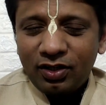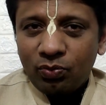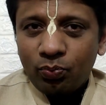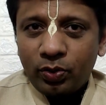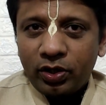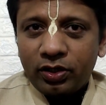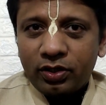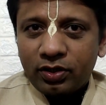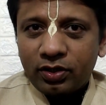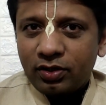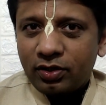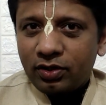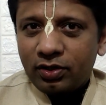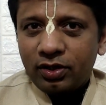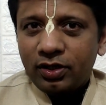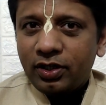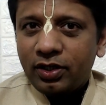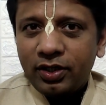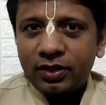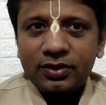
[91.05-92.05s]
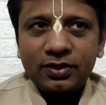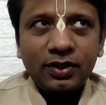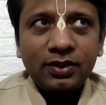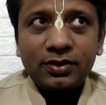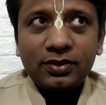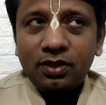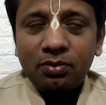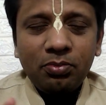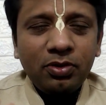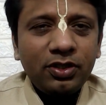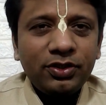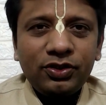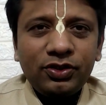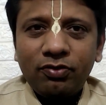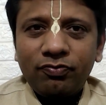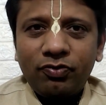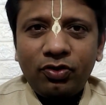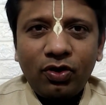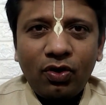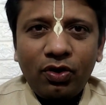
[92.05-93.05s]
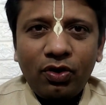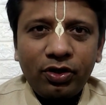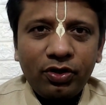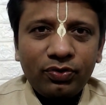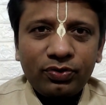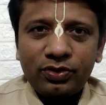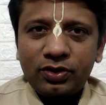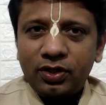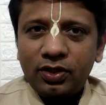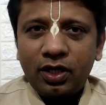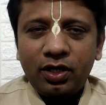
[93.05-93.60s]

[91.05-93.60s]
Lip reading: But it's the mercy of Lord, you see,